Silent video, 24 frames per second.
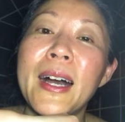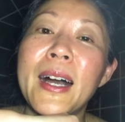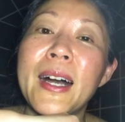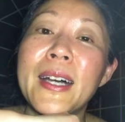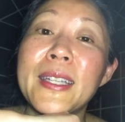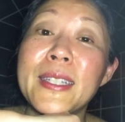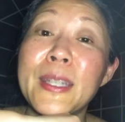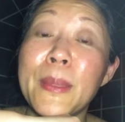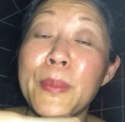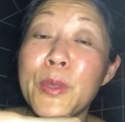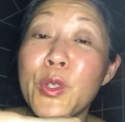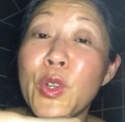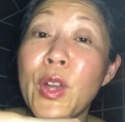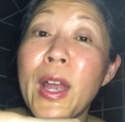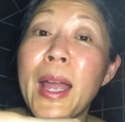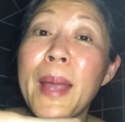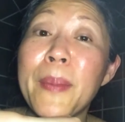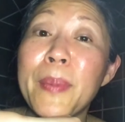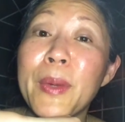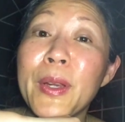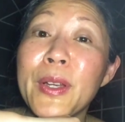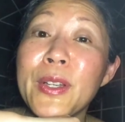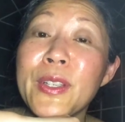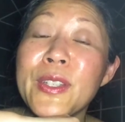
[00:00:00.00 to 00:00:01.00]
uh,
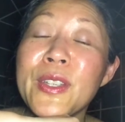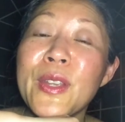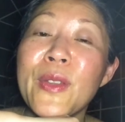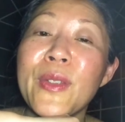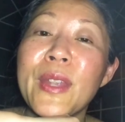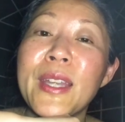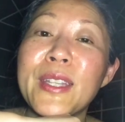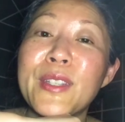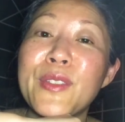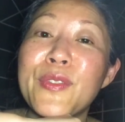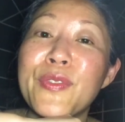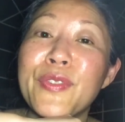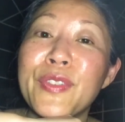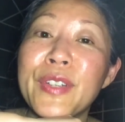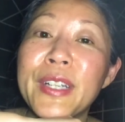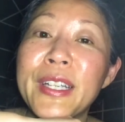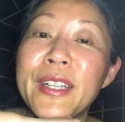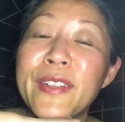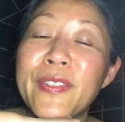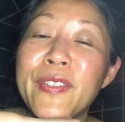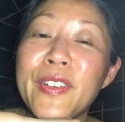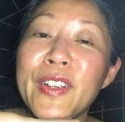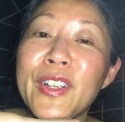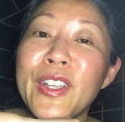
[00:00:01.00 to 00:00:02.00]
subscriber, so that's
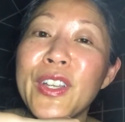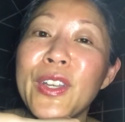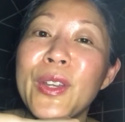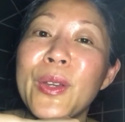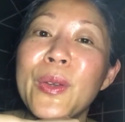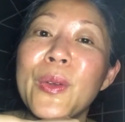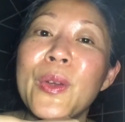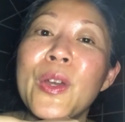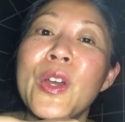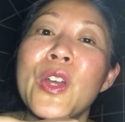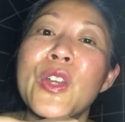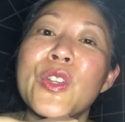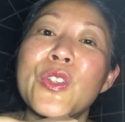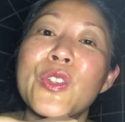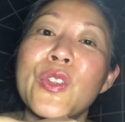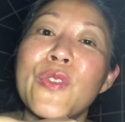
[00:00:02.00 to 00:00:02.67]
free for you.